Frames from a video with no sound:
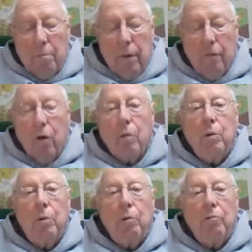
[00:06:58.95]
before
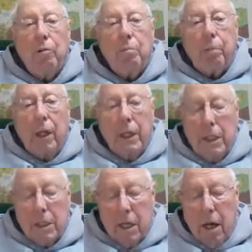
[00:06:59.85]
we were
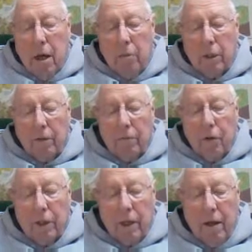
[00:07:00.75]
replaced with the
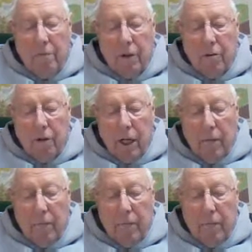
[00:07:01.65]
4th Infantry.